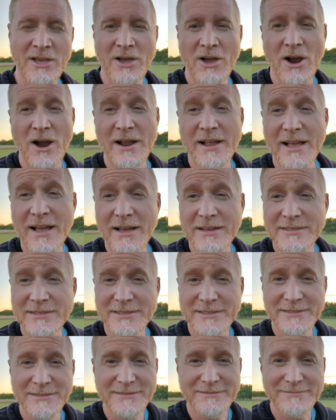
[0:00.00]
All right,
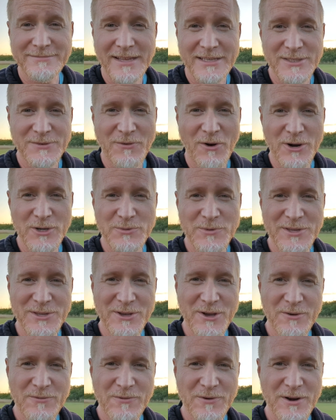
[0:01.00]
guys, that's as far as we can
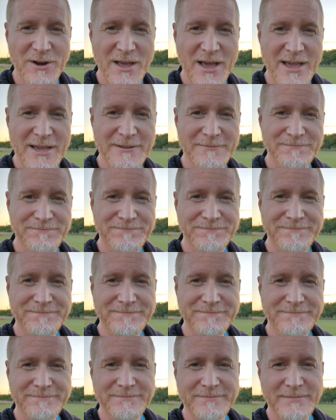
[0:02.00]
go for tonight.
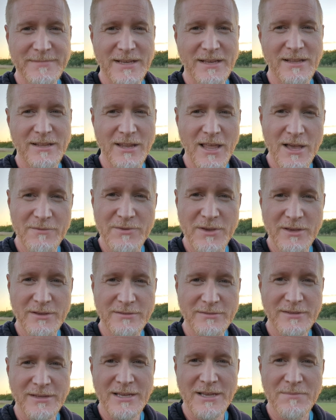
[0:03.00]
Love you.
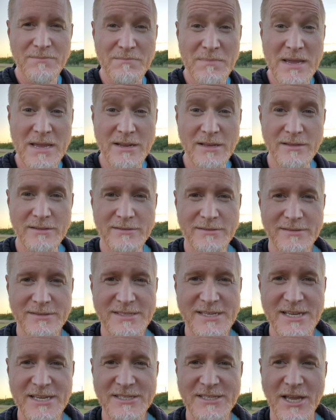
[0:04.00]
Mean it.
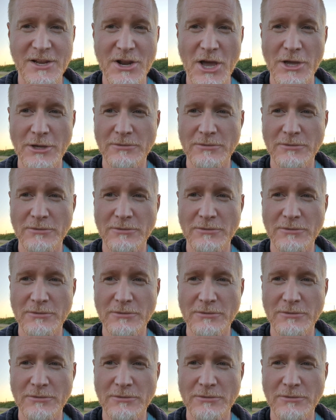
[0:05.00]
See you Sunday.